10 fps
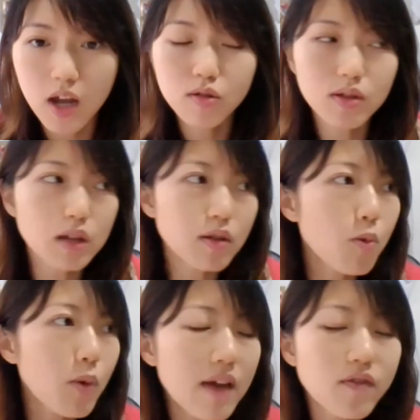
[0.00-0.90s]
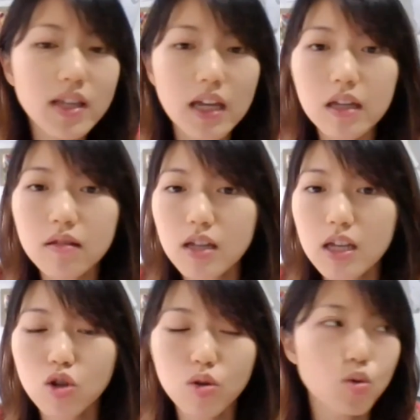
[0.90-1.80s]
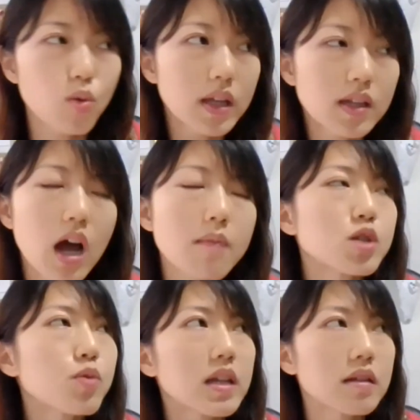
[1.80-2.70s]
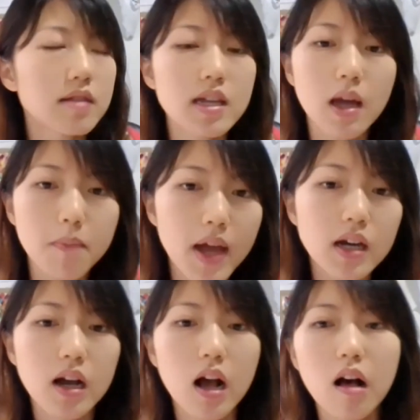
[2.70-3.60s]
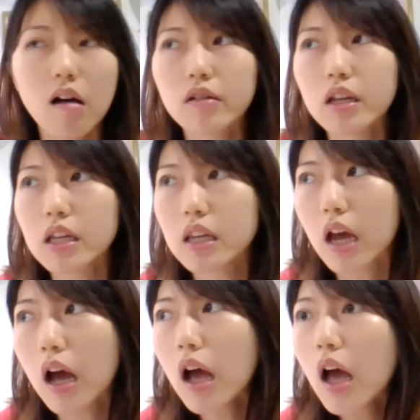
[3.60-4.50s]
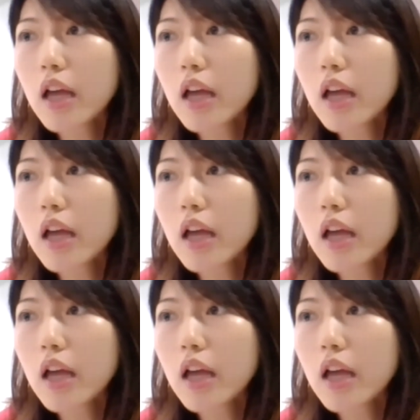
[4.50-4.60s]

So that's why whatever that they see, no matter how much what they see in their bank account, in their